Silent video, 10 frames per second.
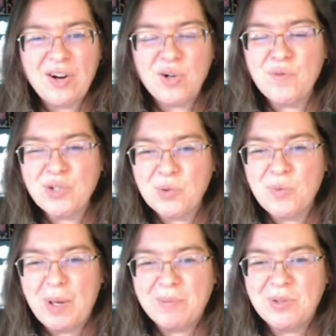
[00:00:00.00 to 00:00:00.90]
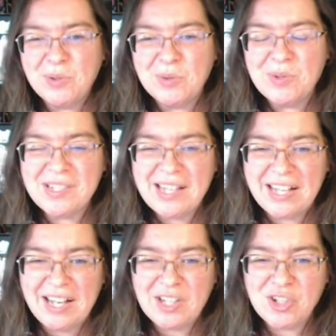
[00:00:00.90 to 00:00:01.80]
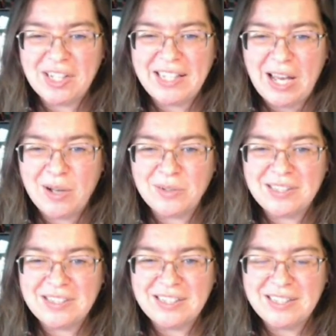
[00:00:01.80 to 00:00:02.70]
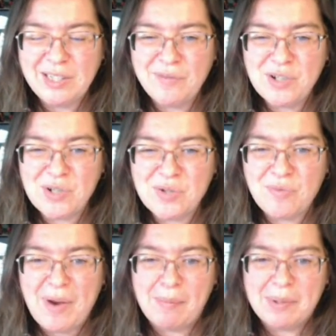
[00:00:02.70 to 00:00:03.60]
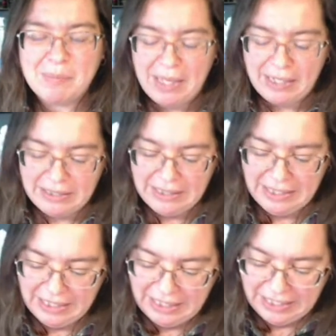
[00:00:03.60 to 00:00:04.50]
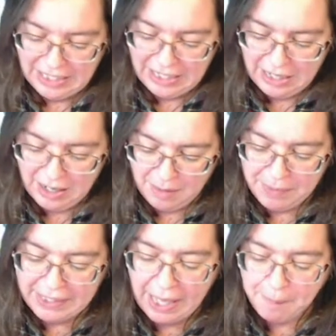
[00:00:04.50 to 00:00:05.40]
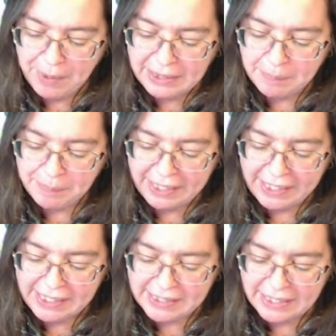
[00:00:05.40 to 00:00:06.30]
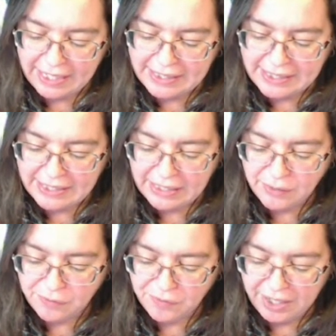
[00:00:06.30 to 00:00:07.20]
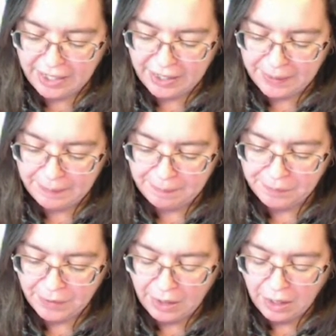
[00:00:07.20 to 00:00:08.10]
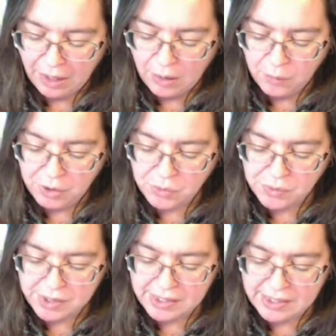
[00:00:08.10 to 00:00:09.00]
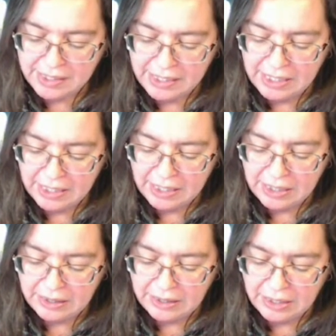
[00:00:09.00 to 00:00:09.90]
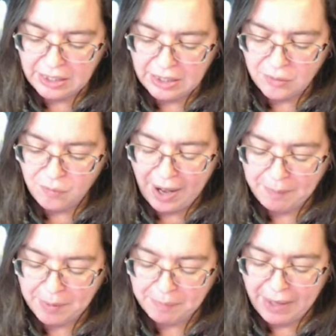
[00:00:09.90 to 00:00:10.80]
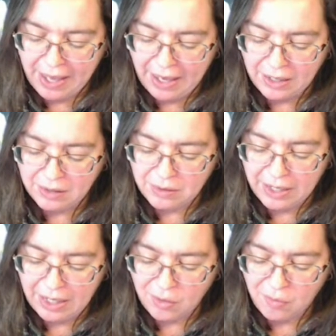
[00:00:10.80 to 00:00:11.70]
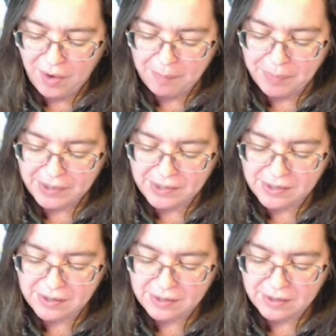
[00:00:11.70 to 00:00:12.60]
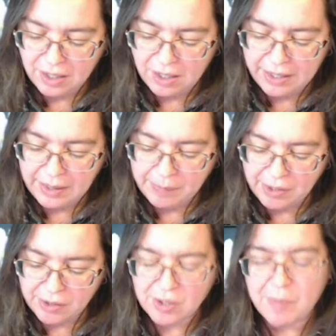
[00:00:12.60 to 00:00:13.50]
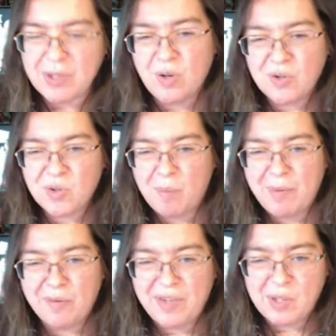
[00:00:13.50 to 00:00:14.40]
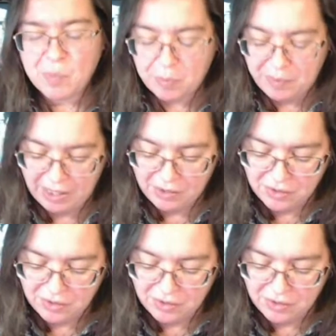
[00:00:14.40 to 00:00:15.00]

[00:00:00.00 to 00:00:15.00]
to Webtoons and check out The Adventures of Rabbit Man. But the piece that I did for him, which was the Rabbit Man and Krampus image, it's also on my Facebook page.